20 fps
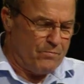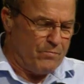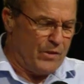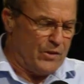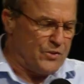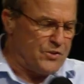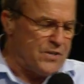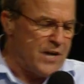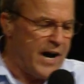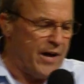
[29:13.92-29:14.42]

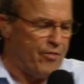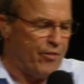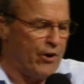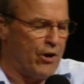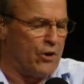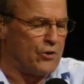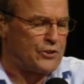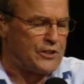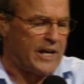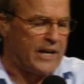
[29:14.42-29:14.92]
It's not
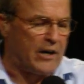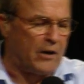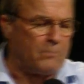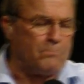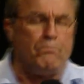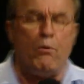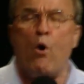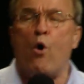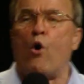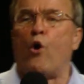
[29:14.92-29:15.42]
those that are
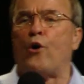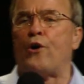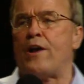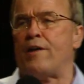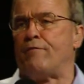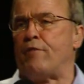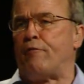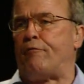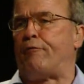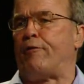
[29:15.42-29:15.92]
born
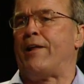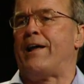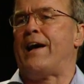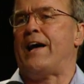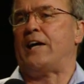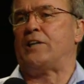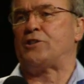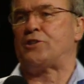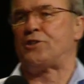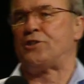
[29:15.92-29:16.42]
of the
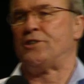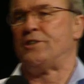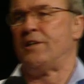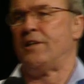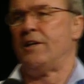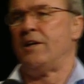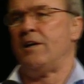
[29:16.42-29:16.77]
flesh.